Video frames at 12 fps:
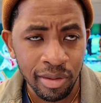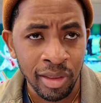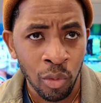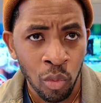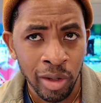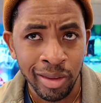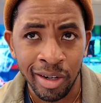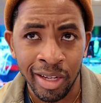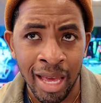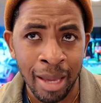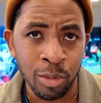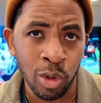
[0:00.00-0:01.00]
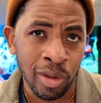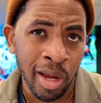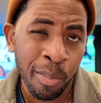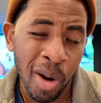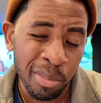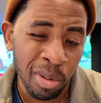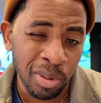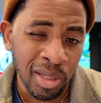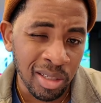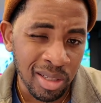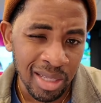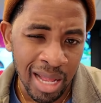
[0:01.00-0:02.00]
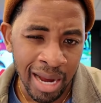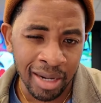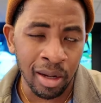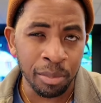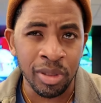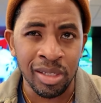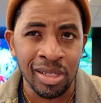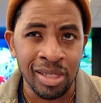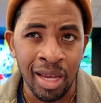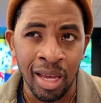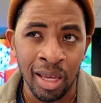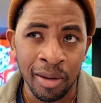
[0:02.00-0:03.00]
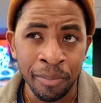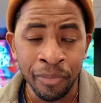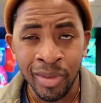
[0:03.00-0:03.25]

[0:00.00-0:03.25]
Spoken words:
They won their game, so they're probably a slide up to, say,